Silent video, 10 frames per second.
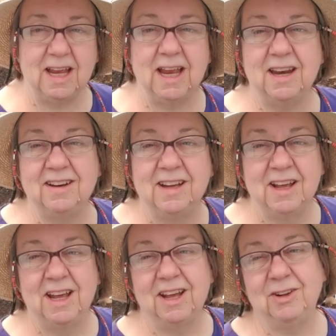And
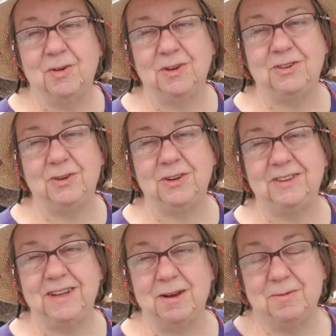course,
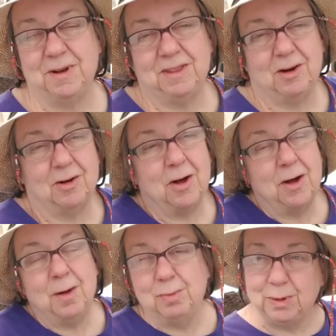towards the end when they're
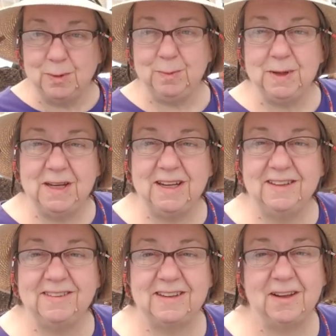all blooming
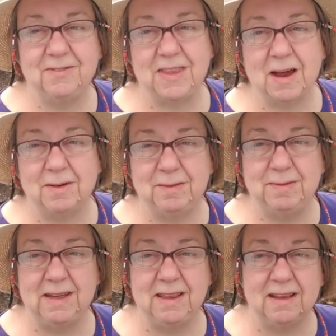and stuff, that will
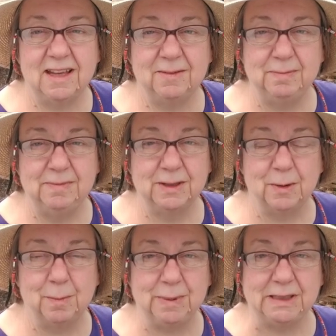be the, you
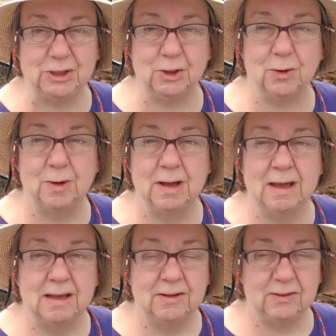know, big show.
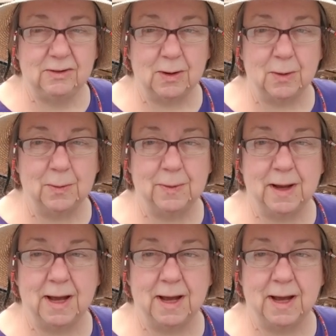So